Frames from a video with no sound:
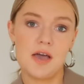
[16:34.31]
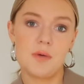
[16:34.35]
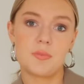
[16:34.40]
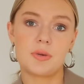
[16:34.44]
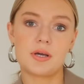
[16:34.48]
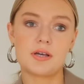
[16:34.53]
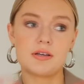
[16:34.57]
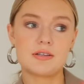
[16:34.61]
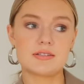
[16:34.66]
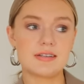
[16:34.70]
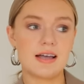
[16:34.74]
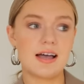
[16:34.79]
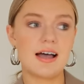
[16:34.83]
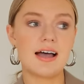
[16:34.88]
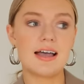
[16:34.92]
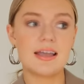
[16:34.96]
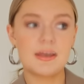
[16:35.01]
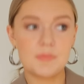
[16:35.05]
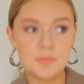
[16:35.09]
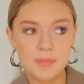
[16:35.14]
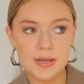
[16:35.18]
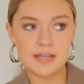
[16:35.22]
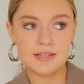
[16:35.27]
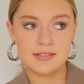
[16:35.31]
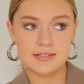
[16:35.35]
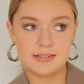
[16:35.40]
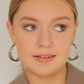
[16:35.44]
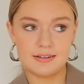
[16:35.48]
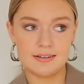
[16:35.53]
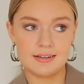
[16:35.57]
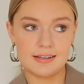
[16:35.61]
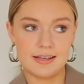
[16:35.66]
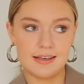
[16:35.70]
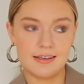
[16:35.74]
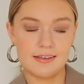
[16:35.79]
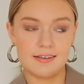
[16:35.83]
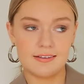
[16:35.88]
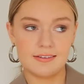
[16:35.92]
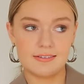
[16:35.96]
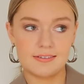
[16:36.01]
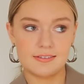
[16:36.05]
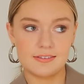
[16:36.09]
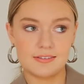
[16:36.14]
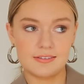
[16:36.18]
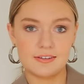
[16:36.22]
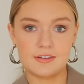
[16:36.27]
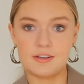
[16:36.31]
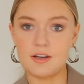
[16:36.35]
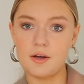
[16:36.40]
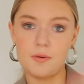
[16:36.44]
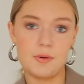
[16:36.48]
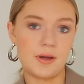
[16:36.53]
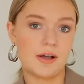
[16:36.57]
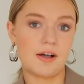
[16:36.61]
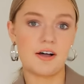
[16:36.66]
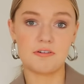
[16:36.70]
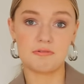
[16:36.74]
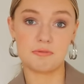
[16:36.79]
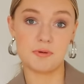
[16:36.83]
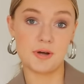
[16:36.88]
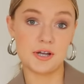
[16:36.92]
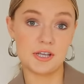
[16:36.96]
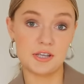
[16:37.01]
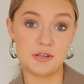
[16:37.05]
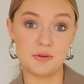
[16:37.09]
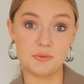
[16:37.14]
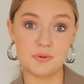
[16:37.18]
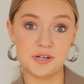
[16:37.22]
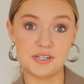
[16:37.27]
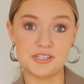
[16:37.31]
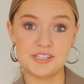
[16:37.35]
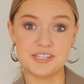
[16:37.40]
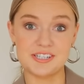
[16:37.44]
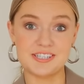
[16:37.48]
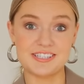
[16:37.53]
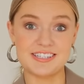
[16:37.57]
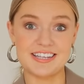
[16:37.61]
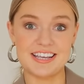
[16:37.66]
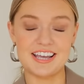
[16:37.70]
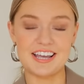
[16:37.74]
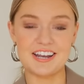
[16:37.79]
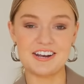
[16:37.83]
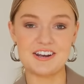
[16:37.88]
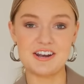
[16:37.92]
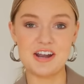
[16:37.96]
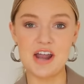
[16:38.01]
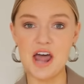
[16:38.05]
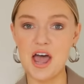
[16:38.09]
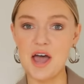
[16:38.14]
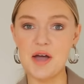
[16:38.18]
because I am basically going off what you want to see and know,